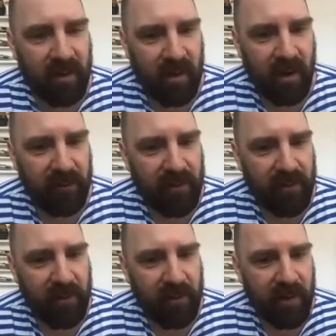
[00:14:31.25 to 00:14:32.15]
I have to say
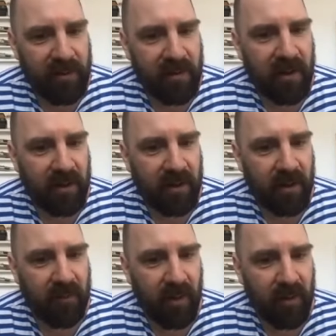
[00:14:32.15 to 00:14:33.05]
I'm fascinated,
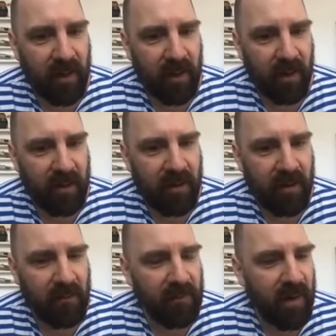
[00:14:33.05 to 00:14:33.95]
and
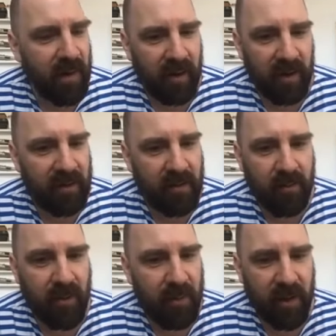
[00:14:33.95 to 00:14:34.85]
it's a very
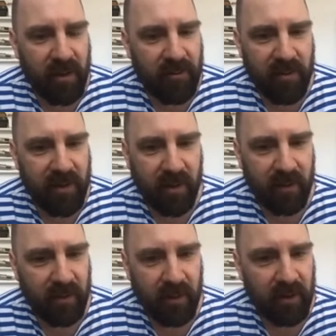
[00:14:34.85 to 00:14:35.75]
extremely
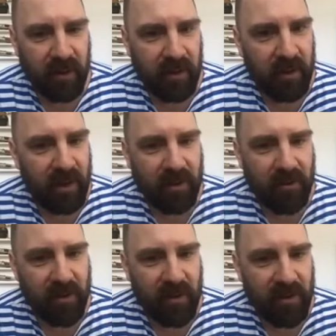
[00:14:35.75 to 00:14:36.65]

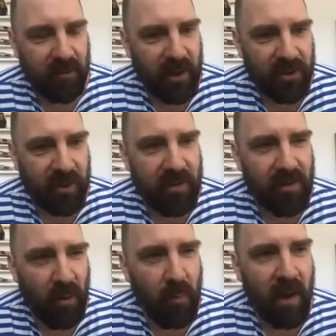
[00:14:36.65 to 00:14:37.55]
interesting situation that so
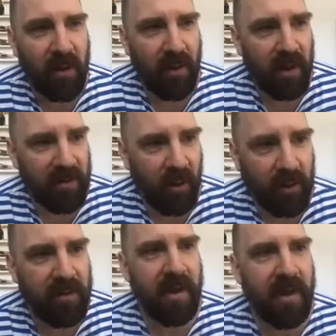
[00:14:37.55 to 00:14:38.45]
many things on
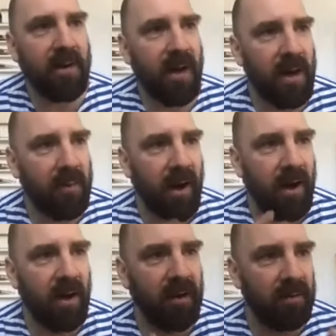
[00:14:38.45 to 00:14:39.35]
the same time are